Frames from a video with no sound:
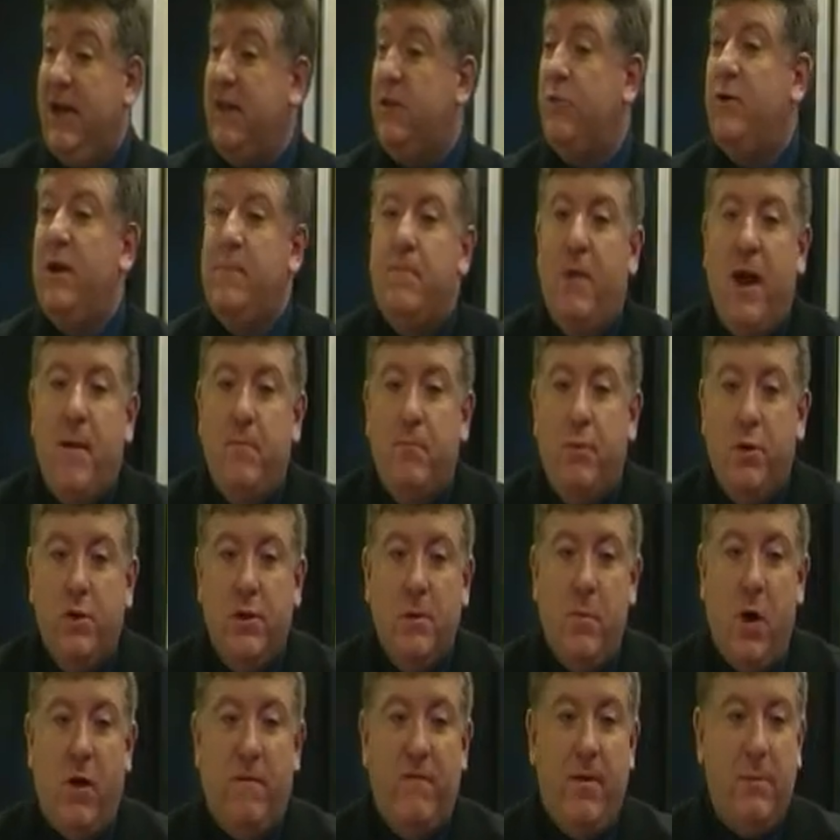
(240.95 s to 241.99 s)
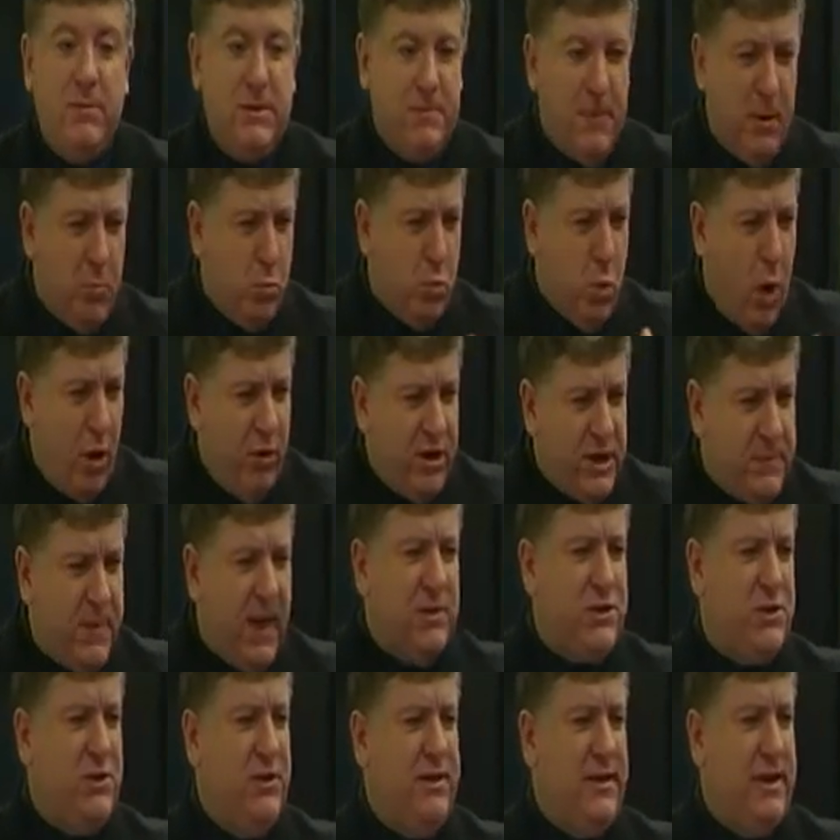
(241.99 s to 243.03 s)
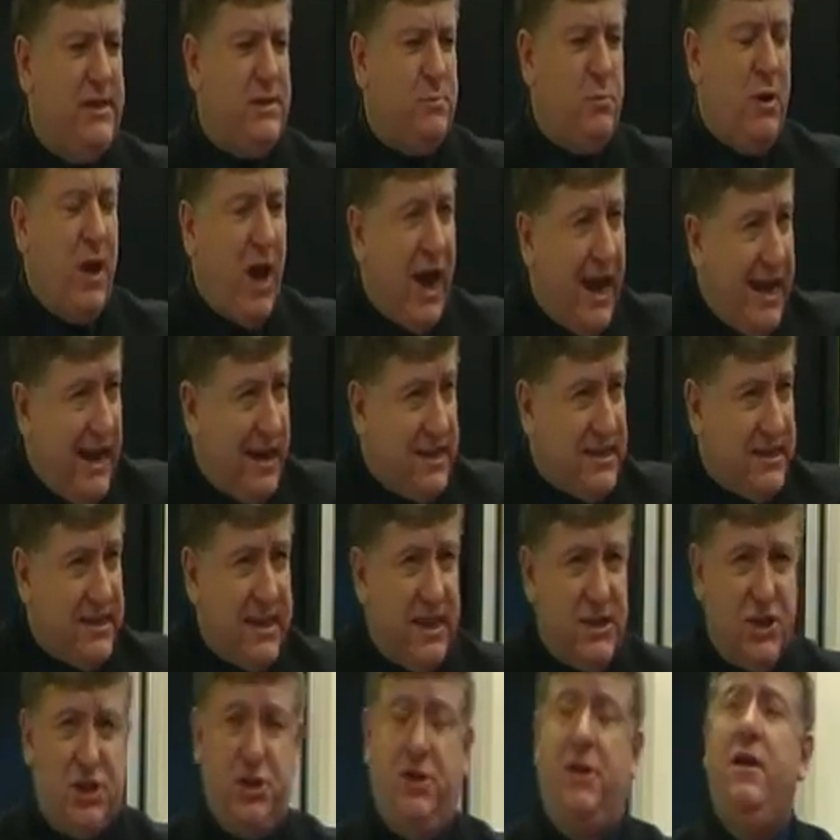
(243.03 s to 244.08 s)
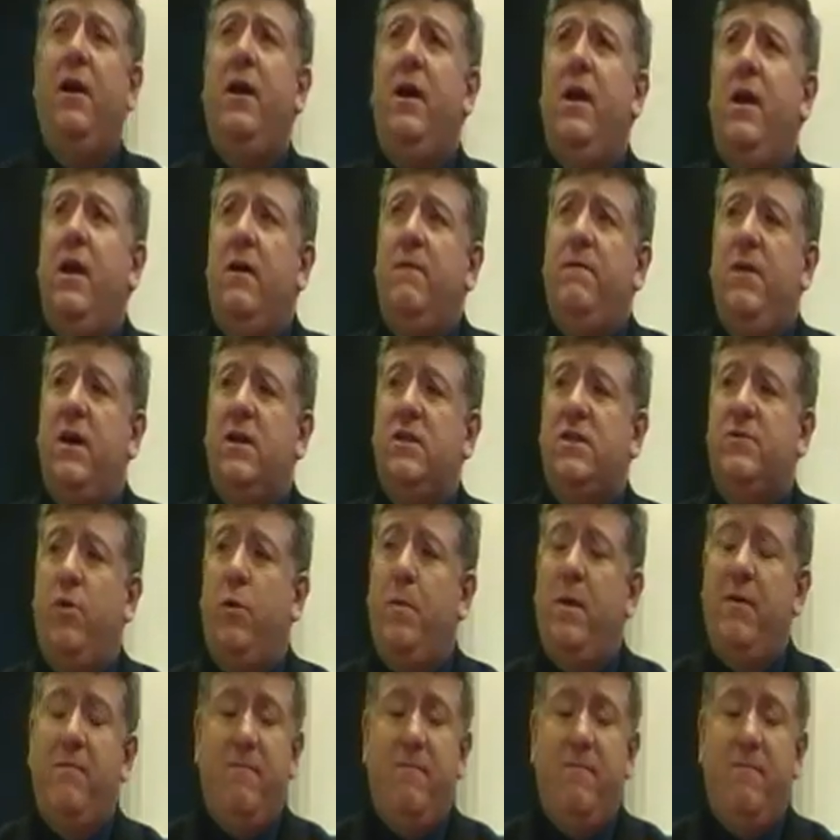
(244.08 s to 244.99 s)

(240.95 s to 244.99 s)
I thought it might put them off. I was a bit worried about doing this when I led a session, first of all.